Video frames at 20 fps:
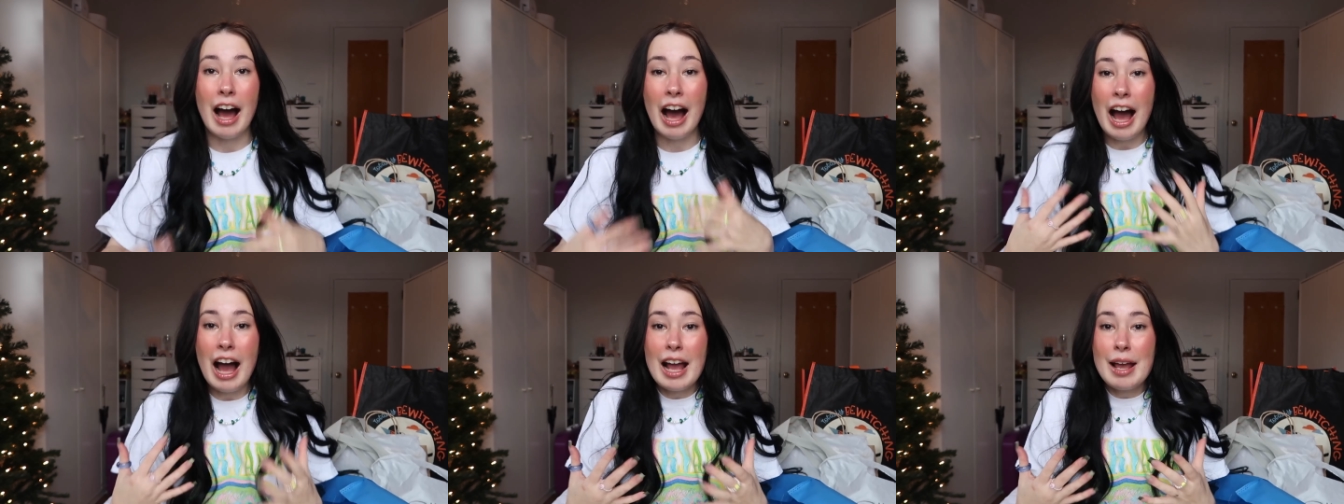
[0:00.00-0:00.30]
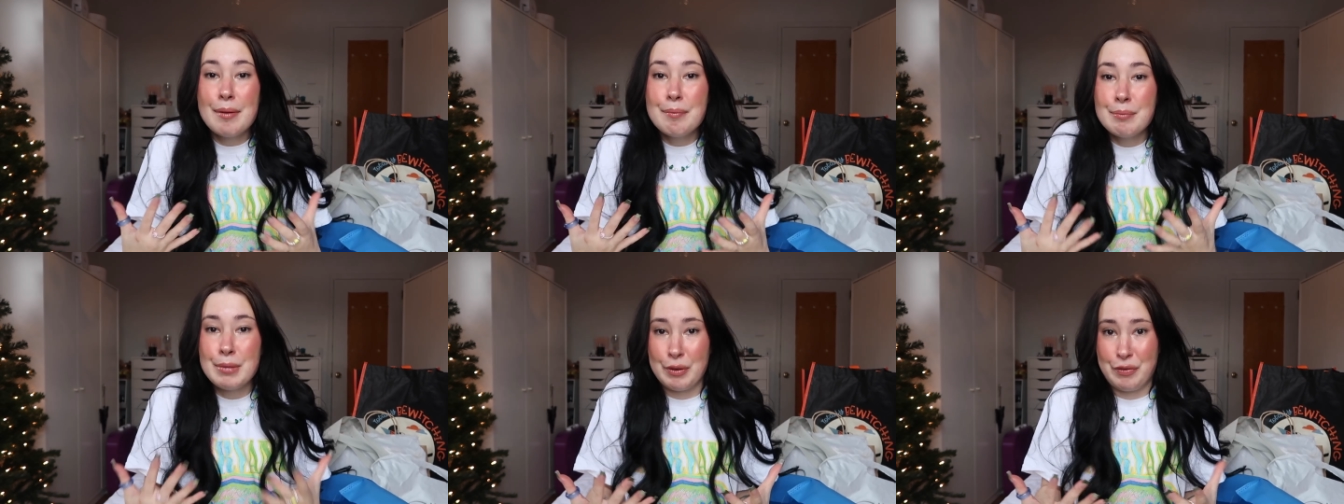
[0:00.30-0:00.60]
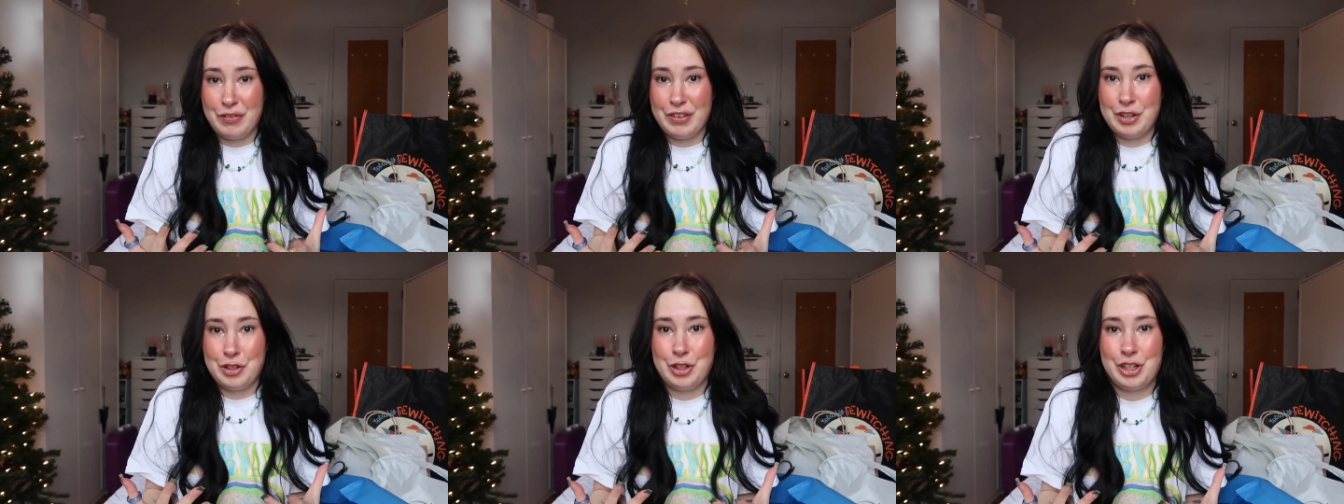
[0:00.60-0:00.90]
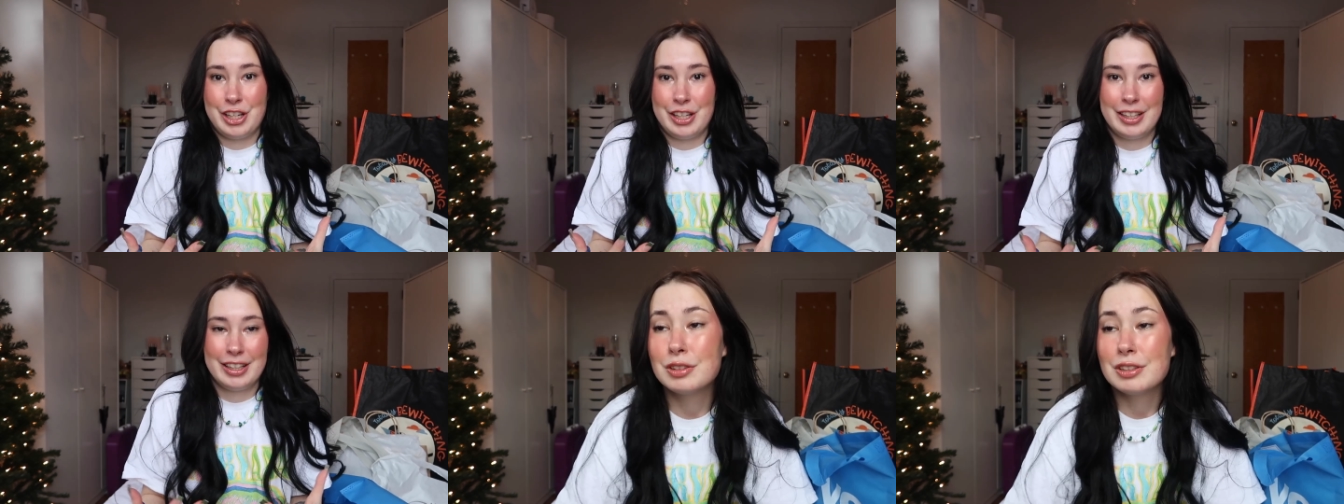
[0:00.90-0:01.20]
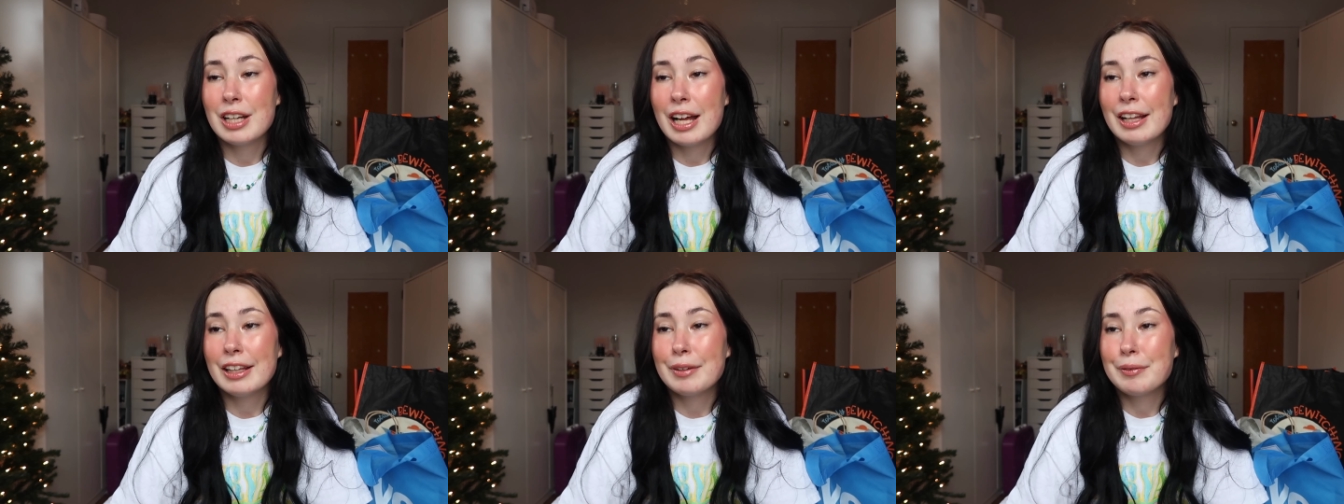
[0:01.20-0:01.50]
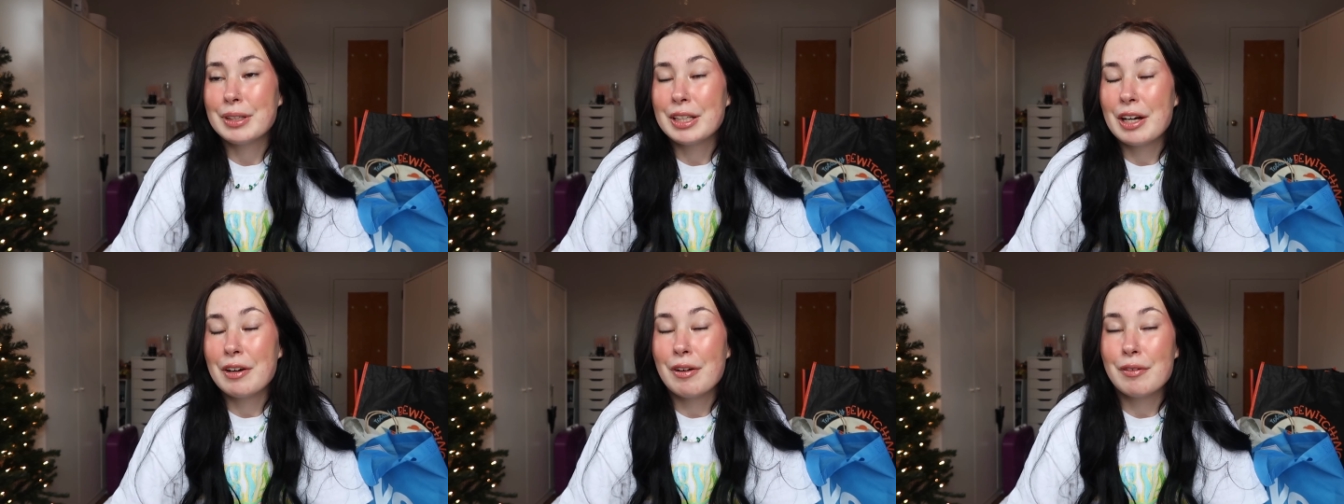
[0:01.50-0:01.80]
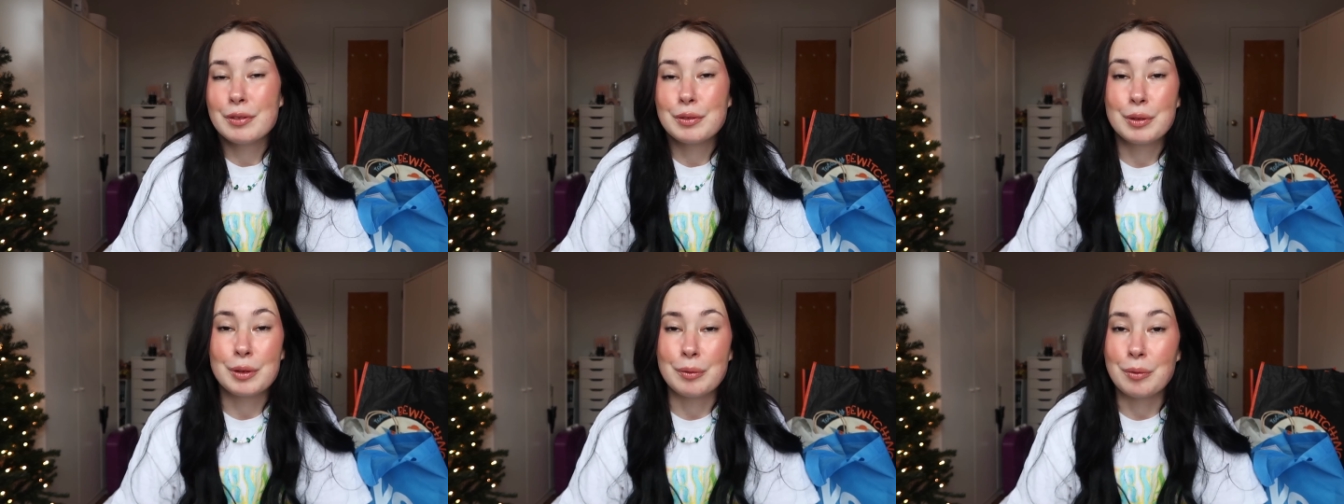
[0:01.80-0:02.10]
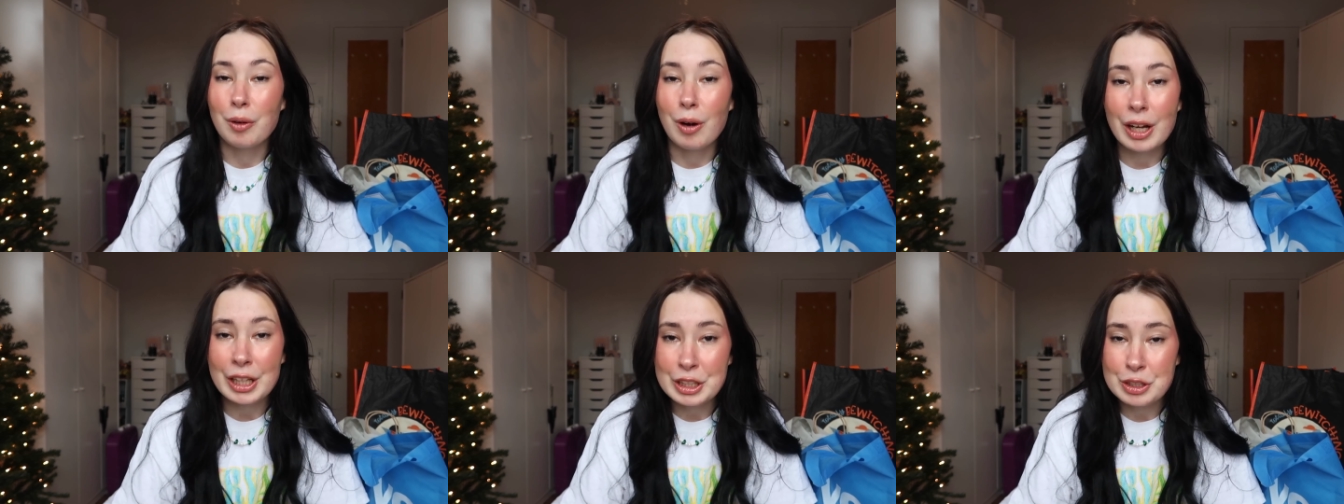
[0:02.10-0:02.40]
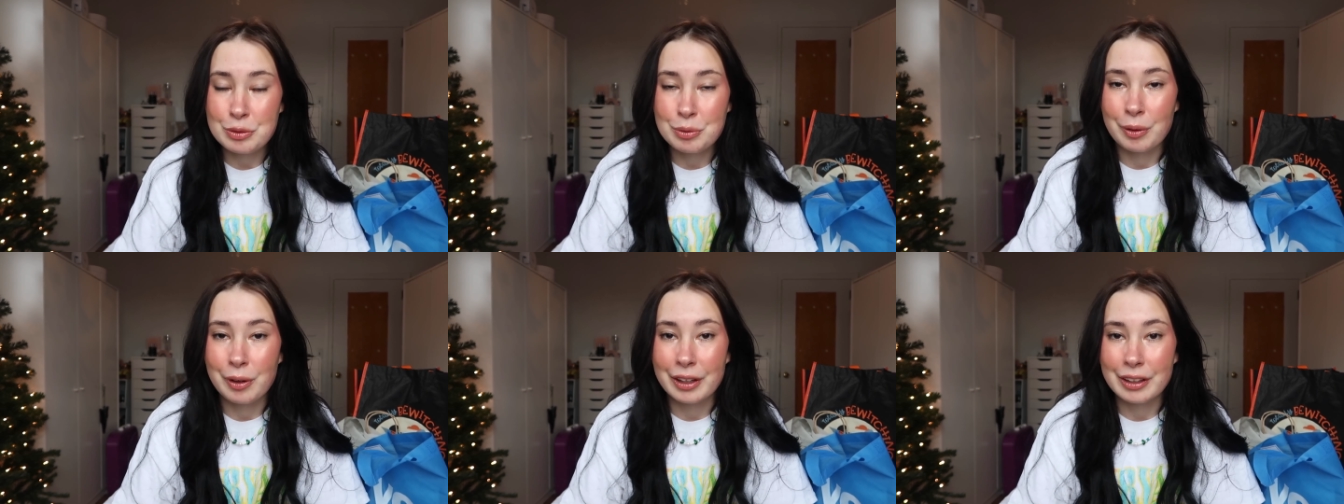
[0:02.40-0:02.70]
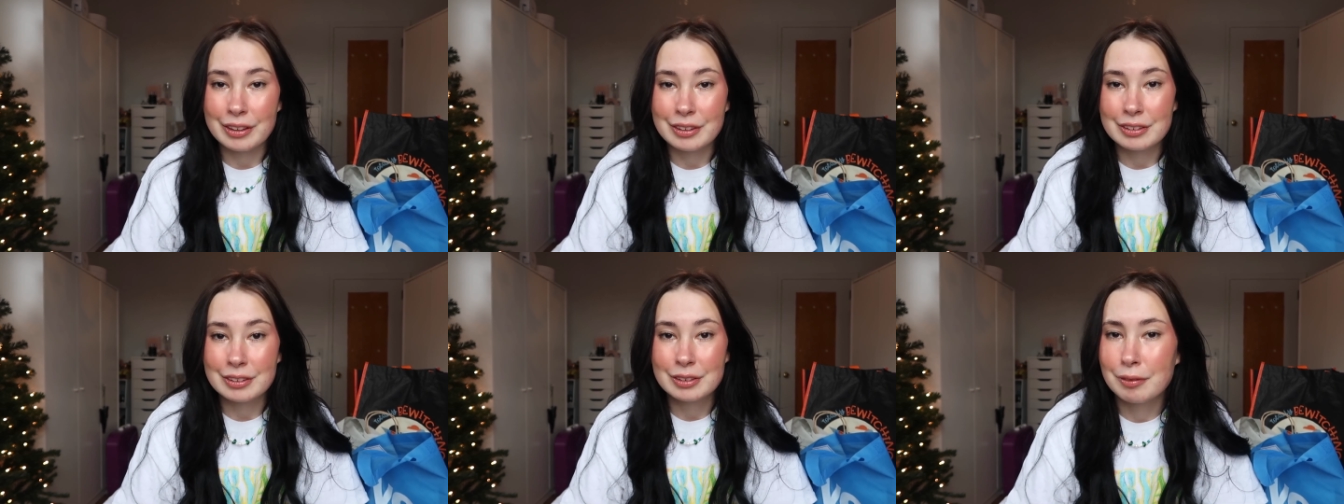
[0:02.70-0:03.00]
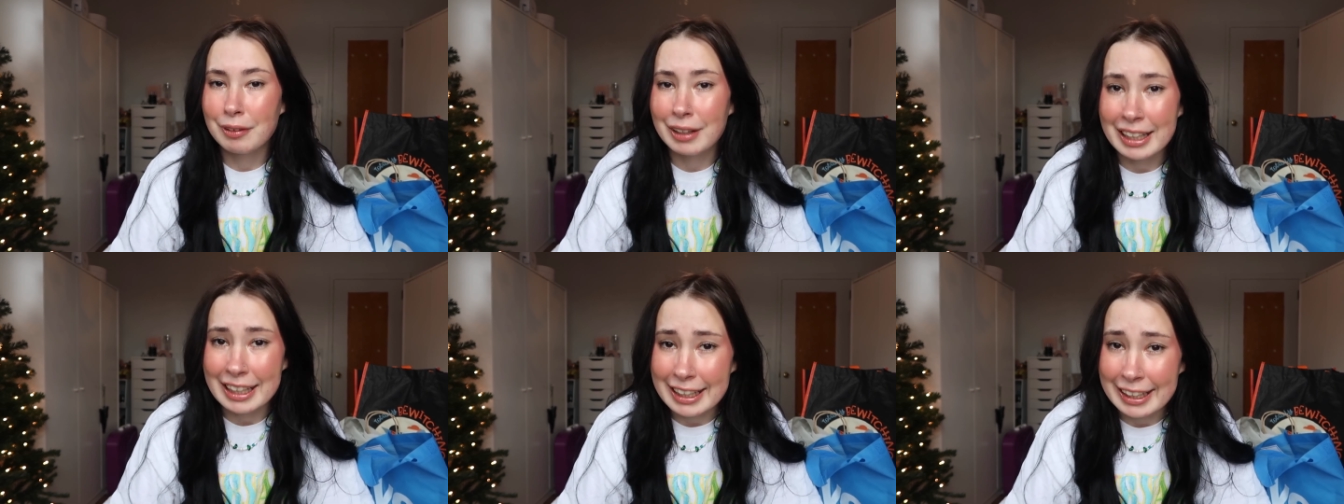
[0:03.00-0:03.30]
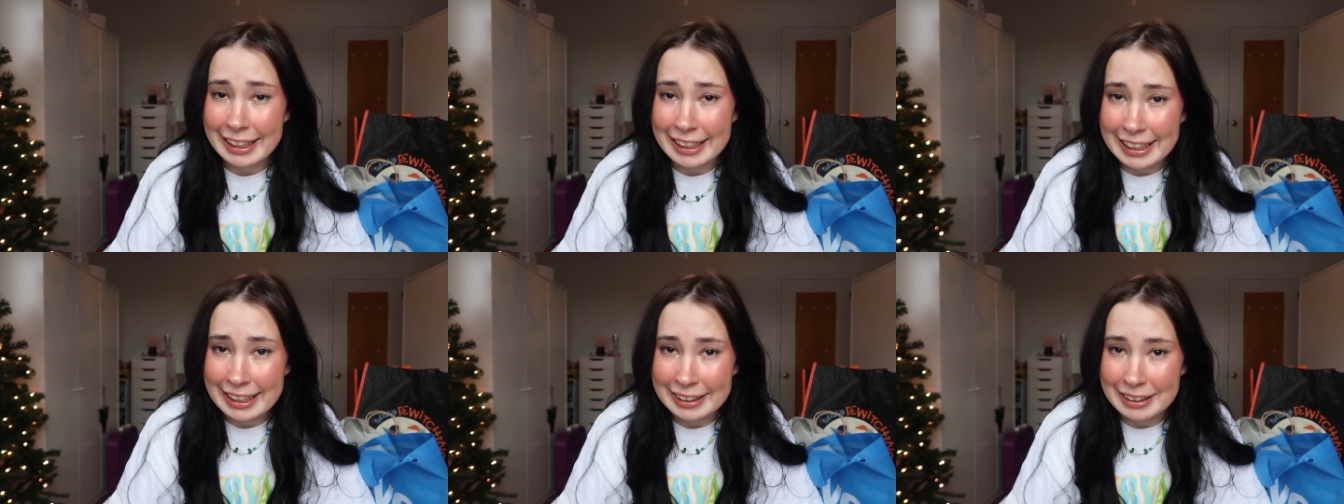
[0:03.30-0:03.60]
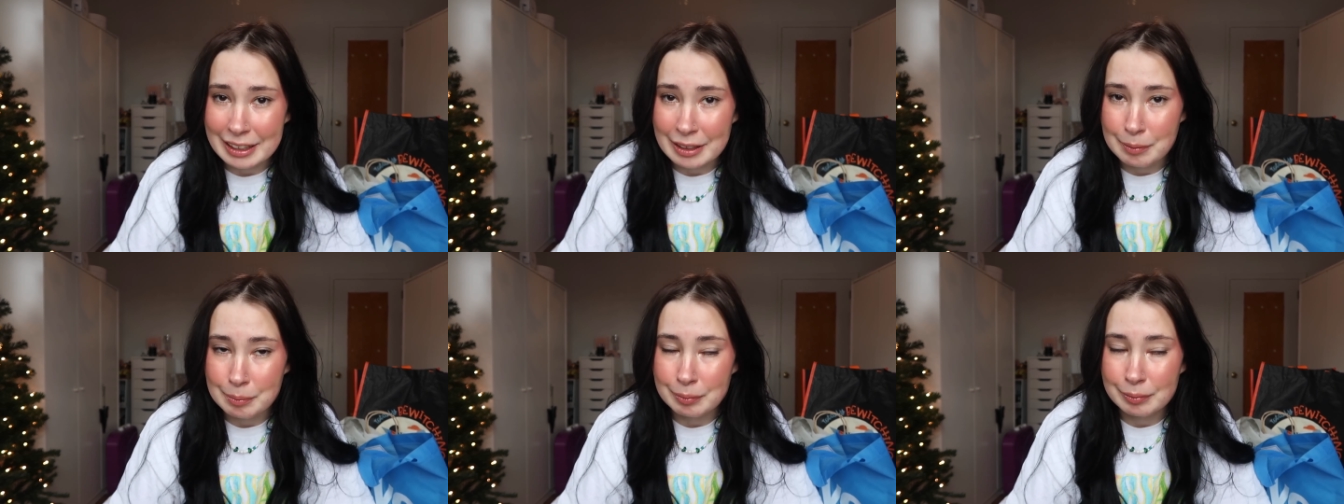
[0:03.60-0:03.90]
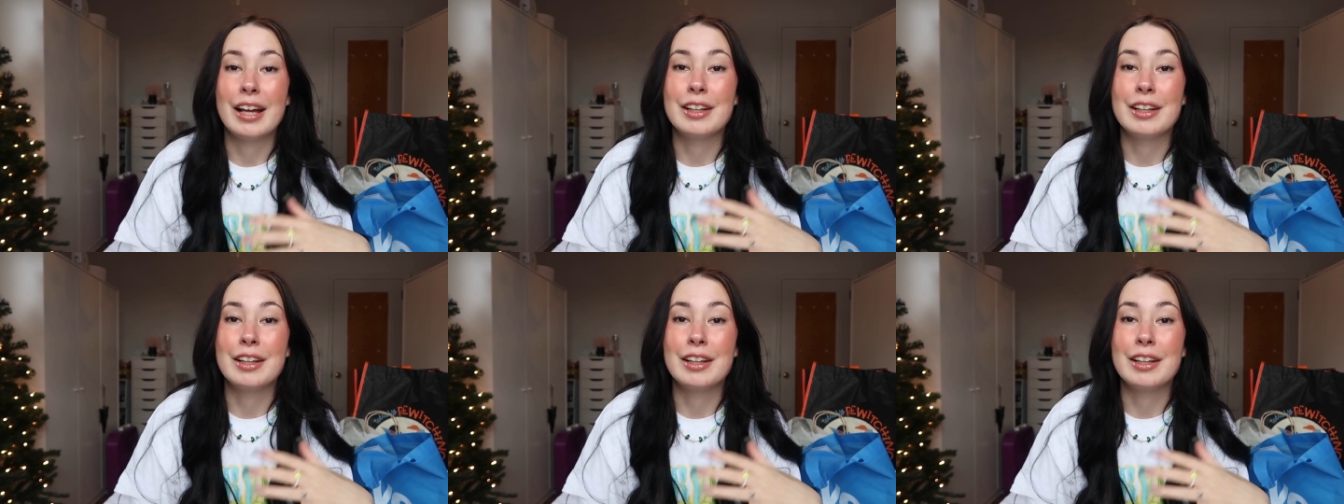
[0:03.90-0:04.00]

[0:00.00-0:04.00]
I'm a fidget. So now that we know everyone wants one, where do you get them?